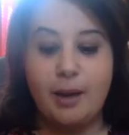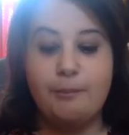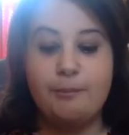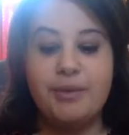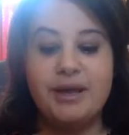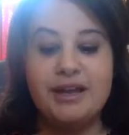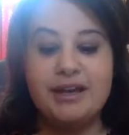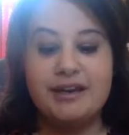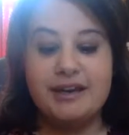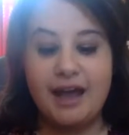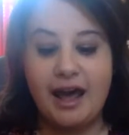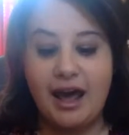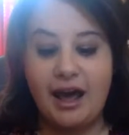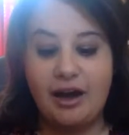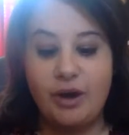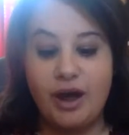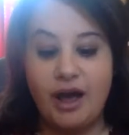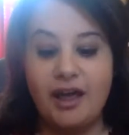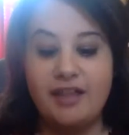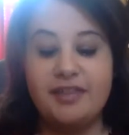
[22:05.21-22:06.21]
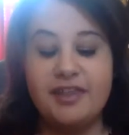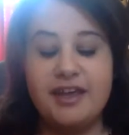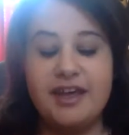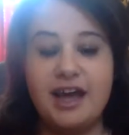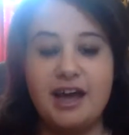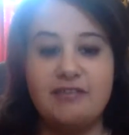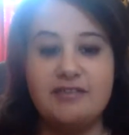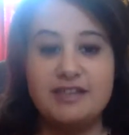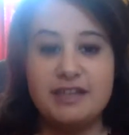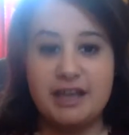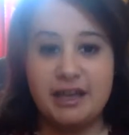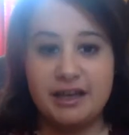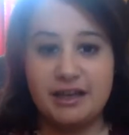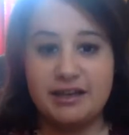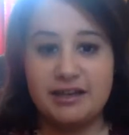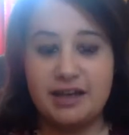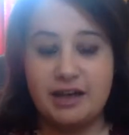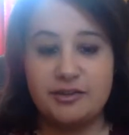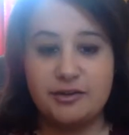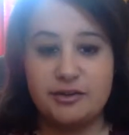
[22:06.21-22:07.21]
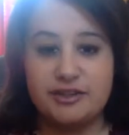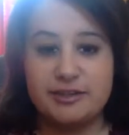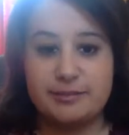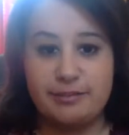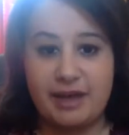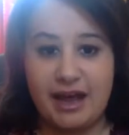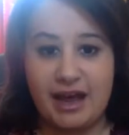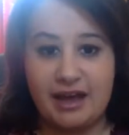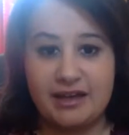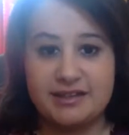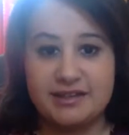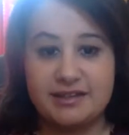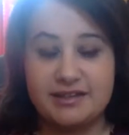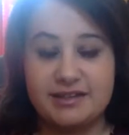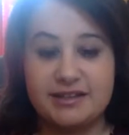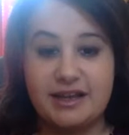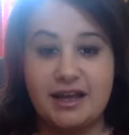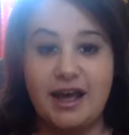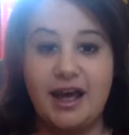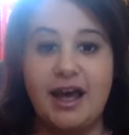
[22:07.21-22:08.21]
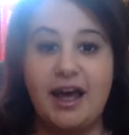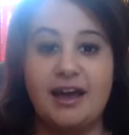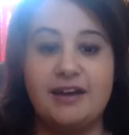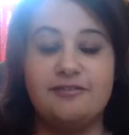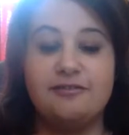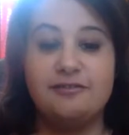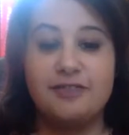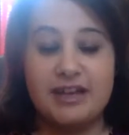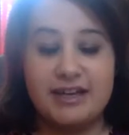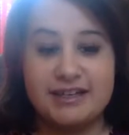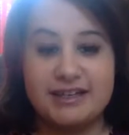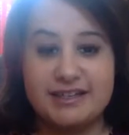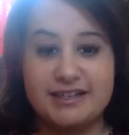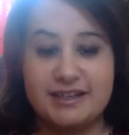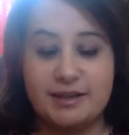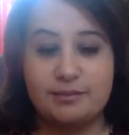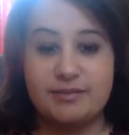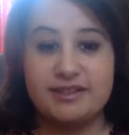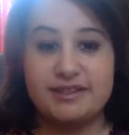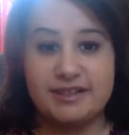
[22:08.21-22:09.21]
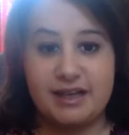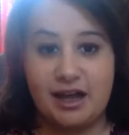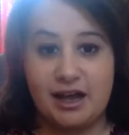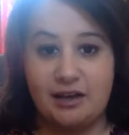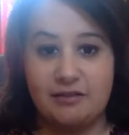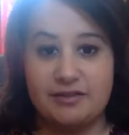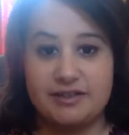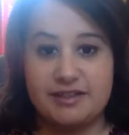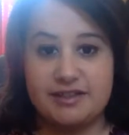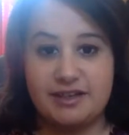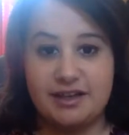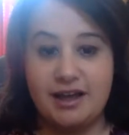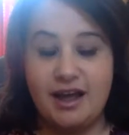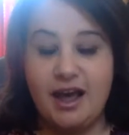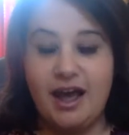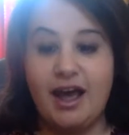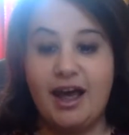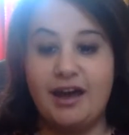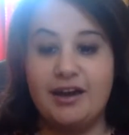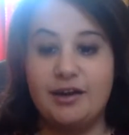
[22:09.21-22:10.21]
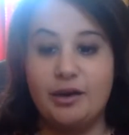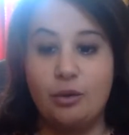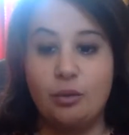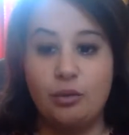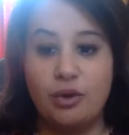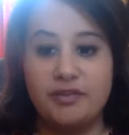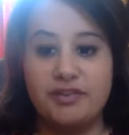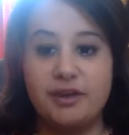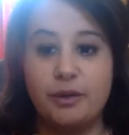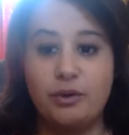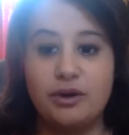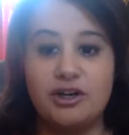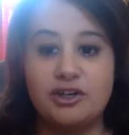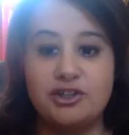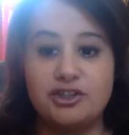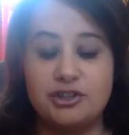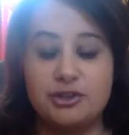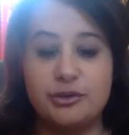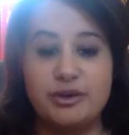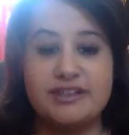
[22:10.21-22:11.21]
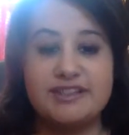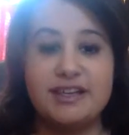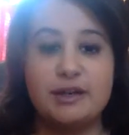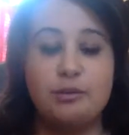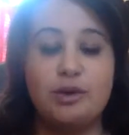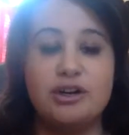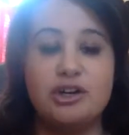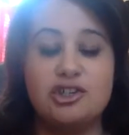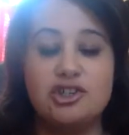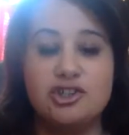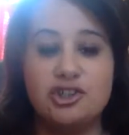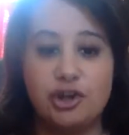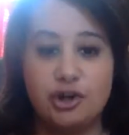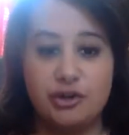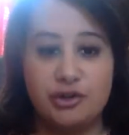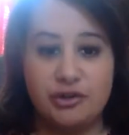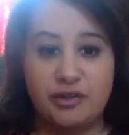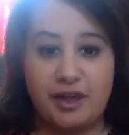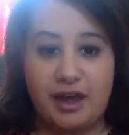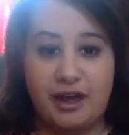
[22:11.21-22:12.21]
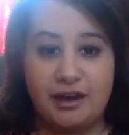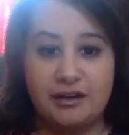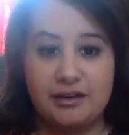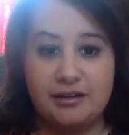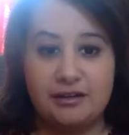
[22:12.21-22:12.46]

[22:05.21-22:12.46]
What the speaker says: But now they have taken down those masks and faced themselves. And what they want to do is they want to show you that.